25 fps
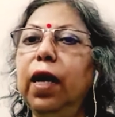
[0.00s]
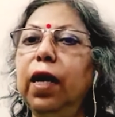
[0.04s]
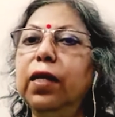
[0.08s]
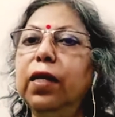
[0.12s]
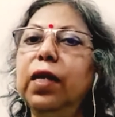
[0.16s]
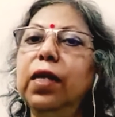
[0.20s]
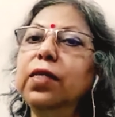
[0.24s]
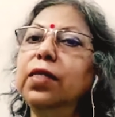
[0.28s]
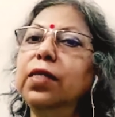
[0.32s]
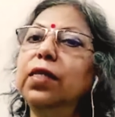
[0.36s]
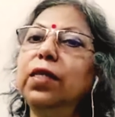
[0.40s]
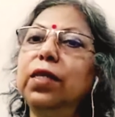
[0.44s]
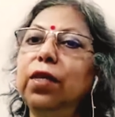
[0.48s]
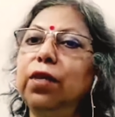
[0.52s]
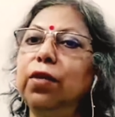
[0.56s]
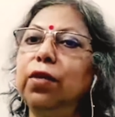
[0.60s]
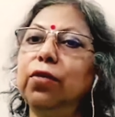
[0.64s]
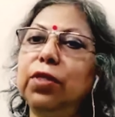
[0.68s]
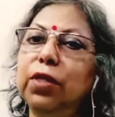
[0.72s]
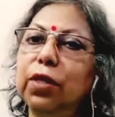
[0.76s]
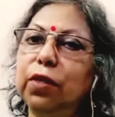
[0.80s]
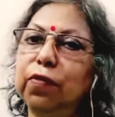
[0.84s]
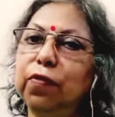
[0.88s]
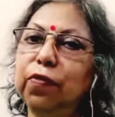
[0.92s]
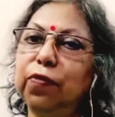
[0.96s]

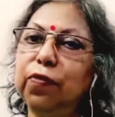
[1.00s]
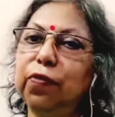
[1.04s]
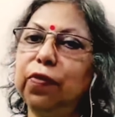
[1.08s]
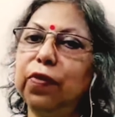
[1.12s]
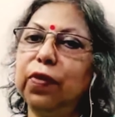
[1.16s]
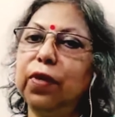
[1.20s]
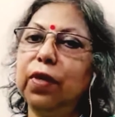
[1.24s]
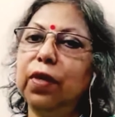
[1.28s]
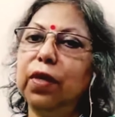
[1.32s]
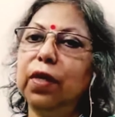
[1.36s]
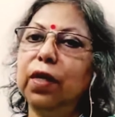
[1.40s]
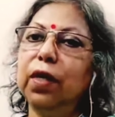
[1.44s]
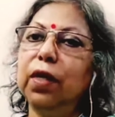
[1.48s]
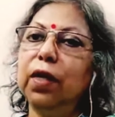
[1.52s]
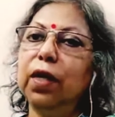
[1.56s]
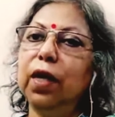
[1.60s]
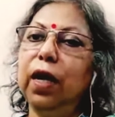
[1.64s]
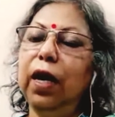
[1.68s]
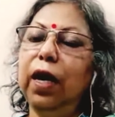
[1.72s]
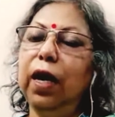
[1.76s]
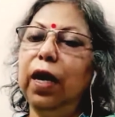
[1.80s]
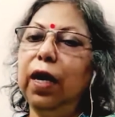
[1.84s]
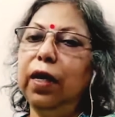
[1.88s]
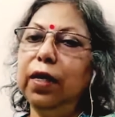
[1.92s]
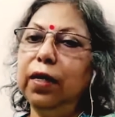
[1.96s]
consecutive
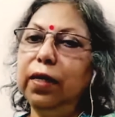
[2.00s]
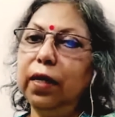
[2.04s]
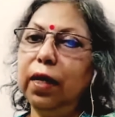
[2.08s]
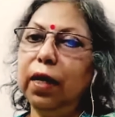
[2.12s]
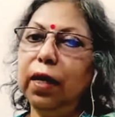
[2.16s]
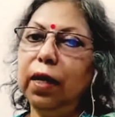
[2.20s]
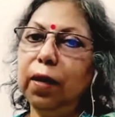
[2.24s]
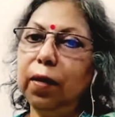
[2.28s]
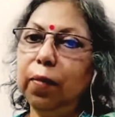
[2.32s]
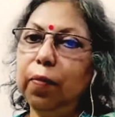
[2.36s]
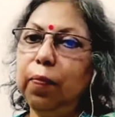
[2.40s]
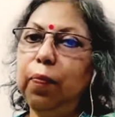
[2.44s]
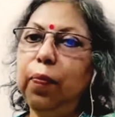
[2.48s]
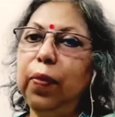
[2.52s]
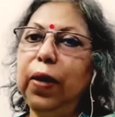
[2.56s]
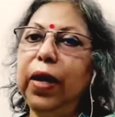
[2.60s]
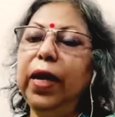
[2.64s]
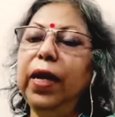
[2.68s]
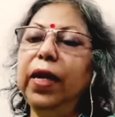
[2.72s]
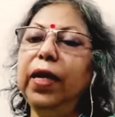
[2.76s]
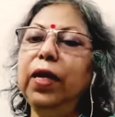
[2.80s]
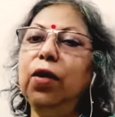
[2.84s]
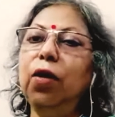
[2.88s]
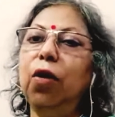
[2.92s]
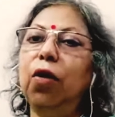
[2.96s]
and
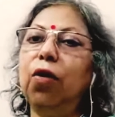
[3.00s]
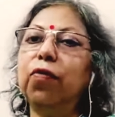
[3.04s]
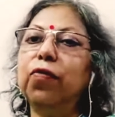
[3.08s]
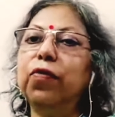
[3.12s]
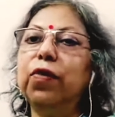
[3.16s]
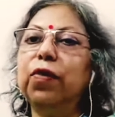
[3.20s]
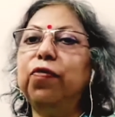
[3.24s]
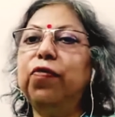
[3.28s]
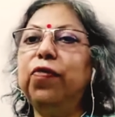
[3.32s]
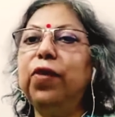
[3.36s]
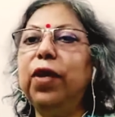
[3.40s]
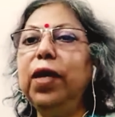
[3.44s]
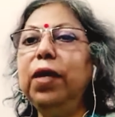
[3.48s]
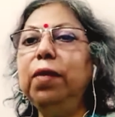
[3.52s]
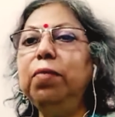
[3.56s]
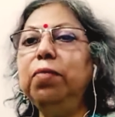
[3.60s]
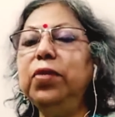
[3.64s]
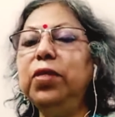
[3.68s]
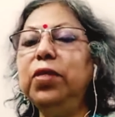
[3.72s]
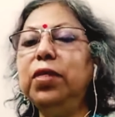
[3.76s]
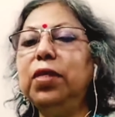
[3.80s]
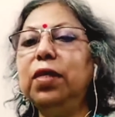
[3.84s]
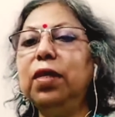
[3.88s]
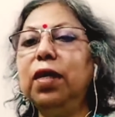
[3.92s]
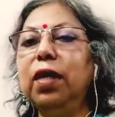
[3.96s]
playing of the
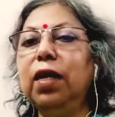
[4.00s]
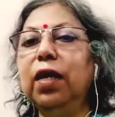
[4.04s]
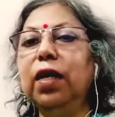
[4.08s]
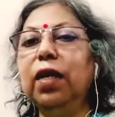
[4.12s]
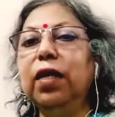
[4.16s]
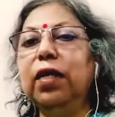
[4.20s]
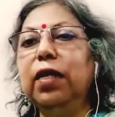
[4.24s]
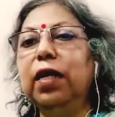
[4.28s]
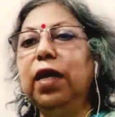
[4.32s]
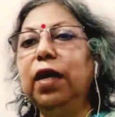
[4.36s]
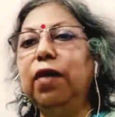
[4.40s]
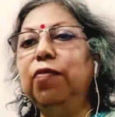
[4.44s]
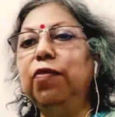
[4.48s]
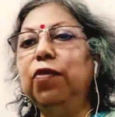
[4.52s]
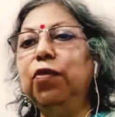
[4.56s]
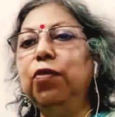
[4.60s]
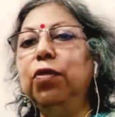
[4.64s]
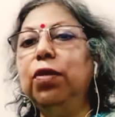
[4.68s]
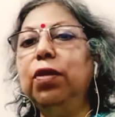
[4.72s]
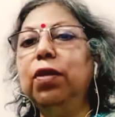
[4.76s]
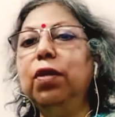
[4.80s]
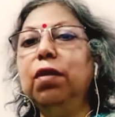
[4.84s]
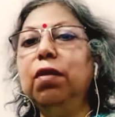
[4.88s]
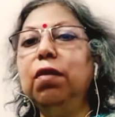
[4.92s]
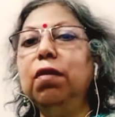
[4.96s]
frames gave you
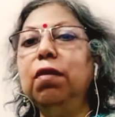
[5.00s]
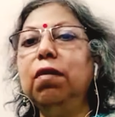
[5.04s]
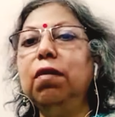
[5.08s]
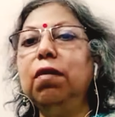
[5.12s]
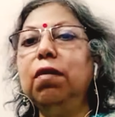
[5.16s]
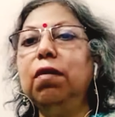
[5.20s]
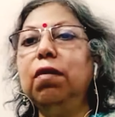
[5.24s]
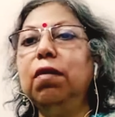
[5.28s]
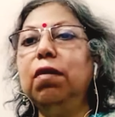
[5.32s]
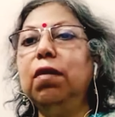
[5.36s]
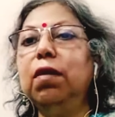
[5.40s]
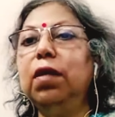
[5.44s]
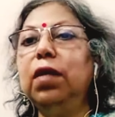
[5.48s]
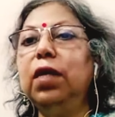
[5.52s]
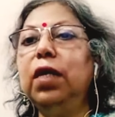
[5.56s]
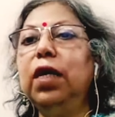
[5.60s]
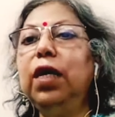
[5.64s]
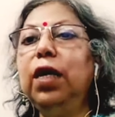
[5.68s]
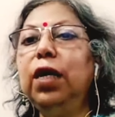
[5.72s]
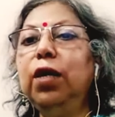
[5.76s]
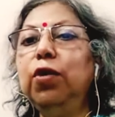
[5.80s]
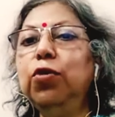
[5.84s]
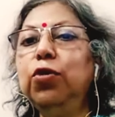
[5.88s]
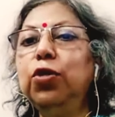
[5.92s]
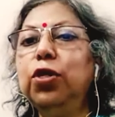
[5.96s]
the
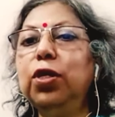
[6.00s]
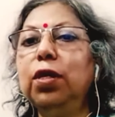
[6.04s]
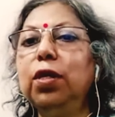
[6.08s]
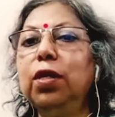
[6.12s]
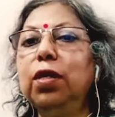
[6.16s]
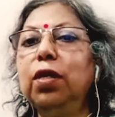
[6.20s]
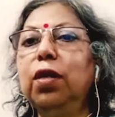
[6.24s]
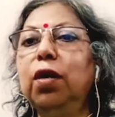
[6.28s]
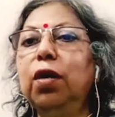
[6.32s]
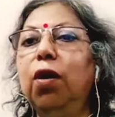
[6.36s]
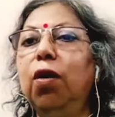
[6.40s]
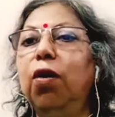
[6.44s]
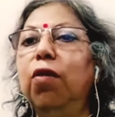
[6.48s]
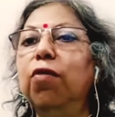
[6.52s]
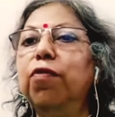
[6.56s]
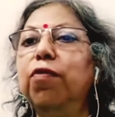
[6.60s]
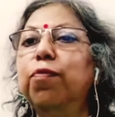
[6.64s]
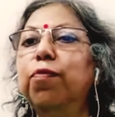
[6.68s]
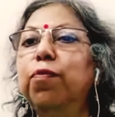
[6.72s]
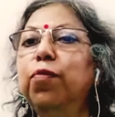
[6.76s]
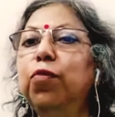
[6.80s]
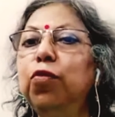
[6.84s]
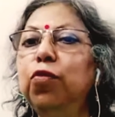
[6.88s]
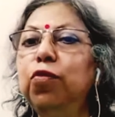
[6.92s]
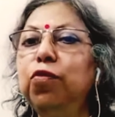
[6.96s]
illusion of
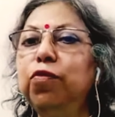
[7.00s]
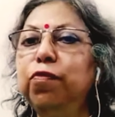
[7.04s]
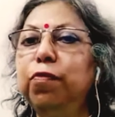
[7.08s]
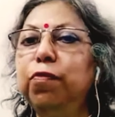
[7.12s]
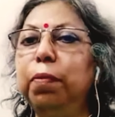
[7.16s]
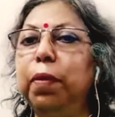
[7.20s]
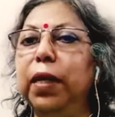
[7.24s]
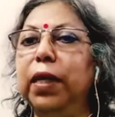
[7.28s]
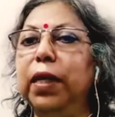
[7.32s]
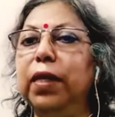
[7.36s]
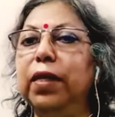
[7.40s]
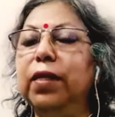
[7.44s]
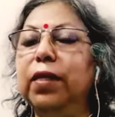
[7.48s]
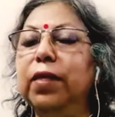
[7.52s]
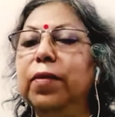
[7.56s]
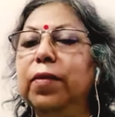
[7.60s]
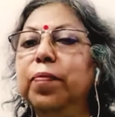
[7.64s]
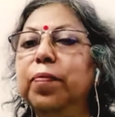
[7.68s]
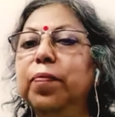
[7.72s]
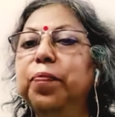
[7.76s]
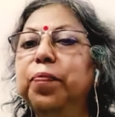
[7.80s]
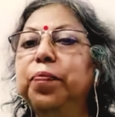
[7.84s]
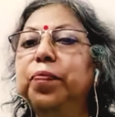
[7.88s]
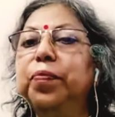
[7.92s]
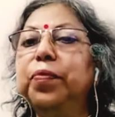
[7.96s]
movement.
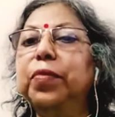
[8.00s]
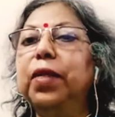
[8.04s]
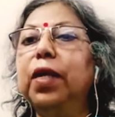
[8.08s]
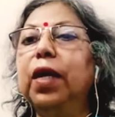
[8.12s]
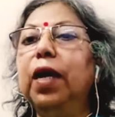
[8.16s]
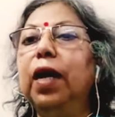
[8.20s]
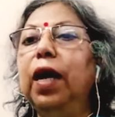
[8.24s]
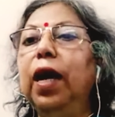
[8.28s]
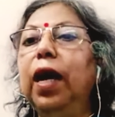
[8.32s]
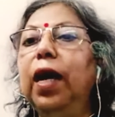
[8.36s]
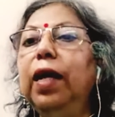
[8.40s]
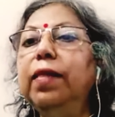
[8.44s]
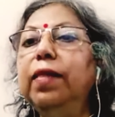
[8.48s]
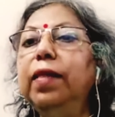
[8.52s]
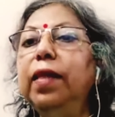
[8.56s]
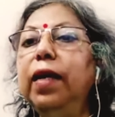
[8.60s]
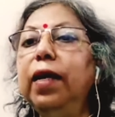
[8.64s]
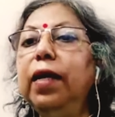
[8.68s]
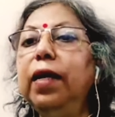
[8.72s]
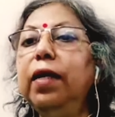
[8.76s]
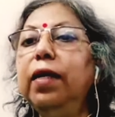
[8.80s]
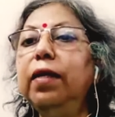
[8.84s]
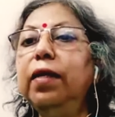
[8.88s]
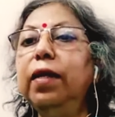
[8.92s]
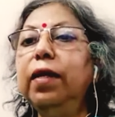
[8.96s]
And
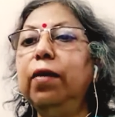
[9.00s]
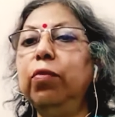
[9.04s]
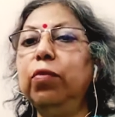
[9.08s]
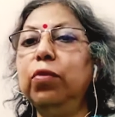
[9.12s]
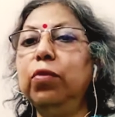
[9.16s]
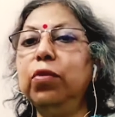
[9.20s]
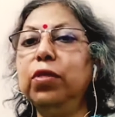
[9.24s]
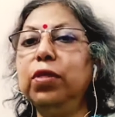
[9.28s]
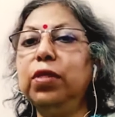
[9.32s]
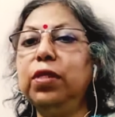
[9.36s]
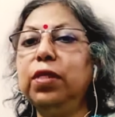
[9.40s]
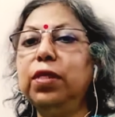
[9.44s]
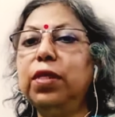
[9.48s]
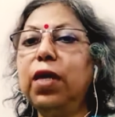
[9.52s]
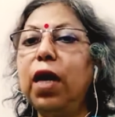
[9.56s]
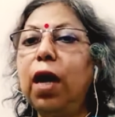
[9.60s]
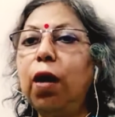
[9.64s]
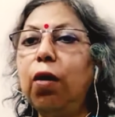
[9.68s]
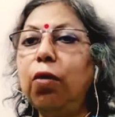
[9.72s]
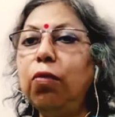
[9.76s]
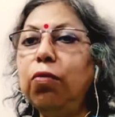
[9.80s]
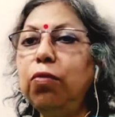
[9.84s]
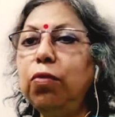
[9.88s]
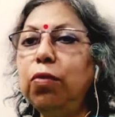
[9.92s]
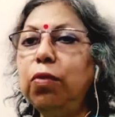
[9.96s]
then there was
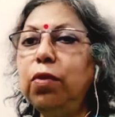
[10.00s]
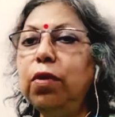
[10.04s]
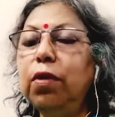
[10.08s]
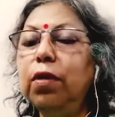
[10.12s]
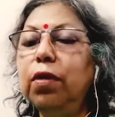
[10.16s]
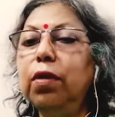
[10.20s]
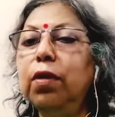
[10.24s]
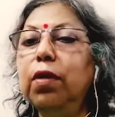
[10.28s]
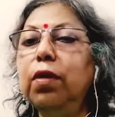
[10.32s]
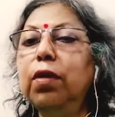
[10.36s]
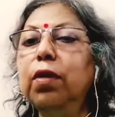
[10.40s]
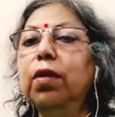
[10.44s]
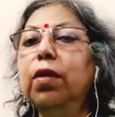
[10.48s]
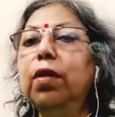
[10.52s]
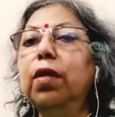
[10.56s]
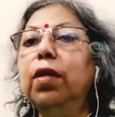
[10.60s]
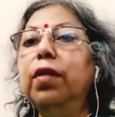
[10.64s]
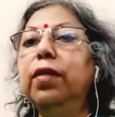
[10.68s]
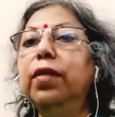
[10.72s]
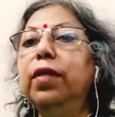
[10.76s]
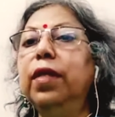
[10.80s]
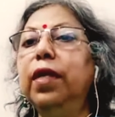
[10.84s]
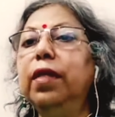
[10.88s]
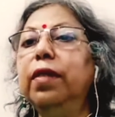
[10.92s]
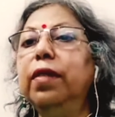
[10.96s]
sound,
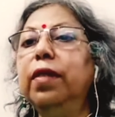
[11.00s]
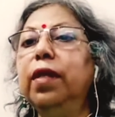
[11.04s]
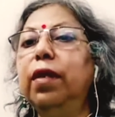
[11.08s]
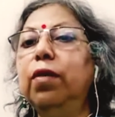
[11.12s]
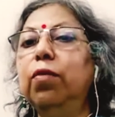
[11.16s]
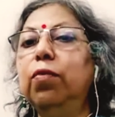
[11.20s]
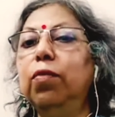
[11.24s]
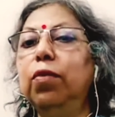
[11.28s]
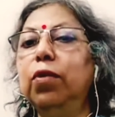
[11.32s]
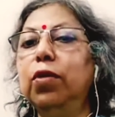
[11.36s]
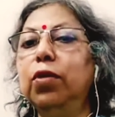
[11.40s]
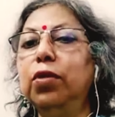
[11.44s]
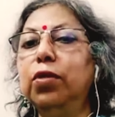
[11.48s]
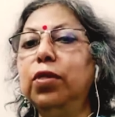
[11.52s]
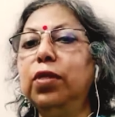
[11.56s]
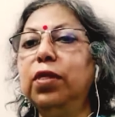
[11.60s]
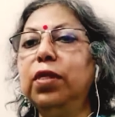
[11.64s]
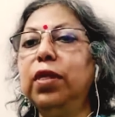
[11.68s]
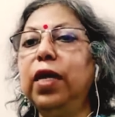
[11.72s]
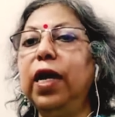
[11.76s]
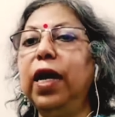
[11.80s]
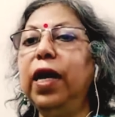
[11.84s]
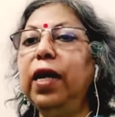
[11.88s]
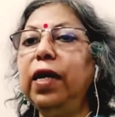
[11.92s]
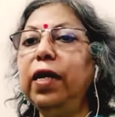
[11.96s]
then there was
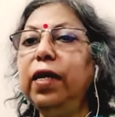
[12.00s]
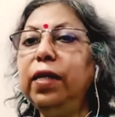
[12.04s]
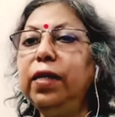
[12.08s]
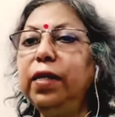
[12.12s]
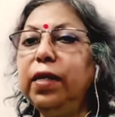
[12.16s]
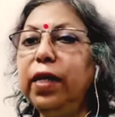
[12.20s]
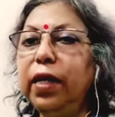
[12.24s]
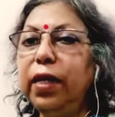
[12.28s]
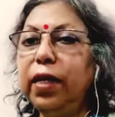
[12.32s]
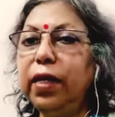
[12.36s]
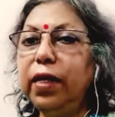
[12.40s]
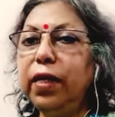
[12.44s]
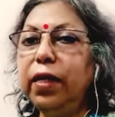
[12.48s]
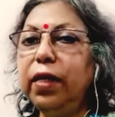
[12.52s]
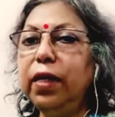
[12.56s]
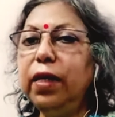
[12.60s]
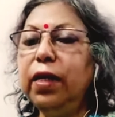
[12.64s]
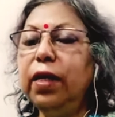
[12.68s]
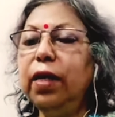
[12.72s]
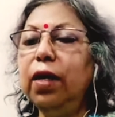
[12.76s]
editing.